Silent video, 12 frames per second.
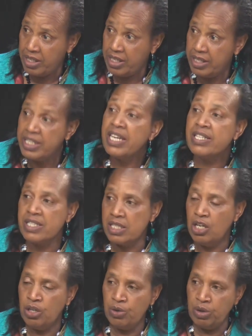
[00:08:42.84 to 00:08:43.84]
Yes,
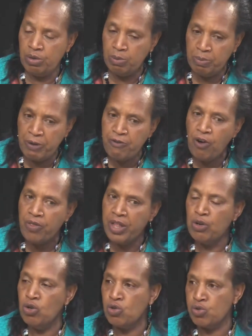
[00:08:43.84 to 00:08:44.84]
before they
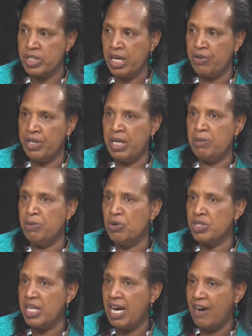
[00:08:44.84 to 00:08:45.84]
go to secondary, because
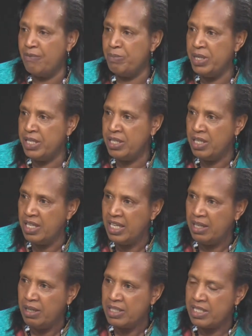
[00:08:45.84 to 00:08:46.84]
they have been,
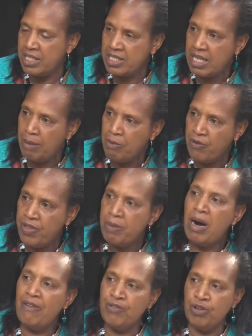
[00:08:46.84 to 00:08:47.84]
some of them
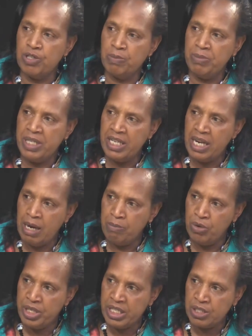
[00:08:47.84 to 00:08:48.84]
have not been in a
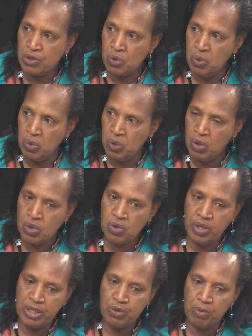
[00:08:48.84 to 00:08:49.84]
boarding school. So
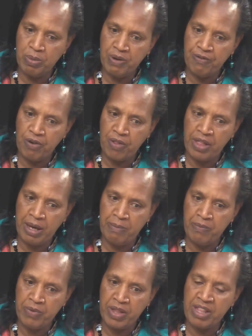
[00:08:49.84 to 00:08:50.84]
it will be for them
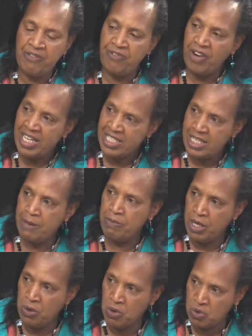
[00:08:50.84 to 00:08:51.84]
the first time
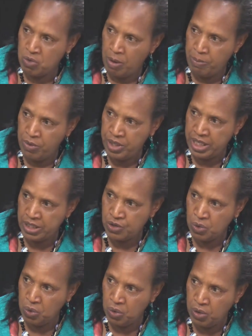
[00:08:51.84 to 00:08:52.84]
they go to a boarding
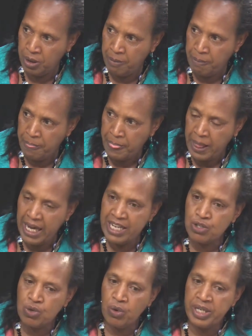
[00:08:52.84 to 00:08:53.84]
school. And
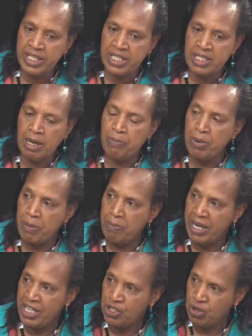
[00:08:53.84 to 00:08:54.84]
so it is a
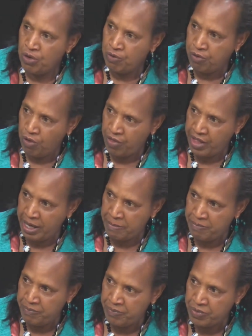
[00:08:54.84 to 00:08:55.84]
preparation for them
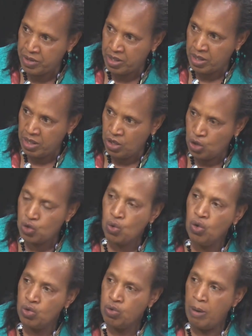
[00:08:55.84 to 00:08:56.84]
to
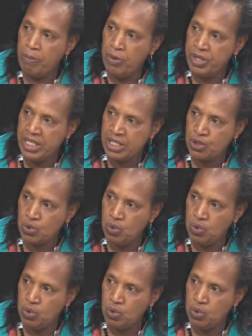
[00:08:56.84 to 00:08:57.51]
go to a boarding school.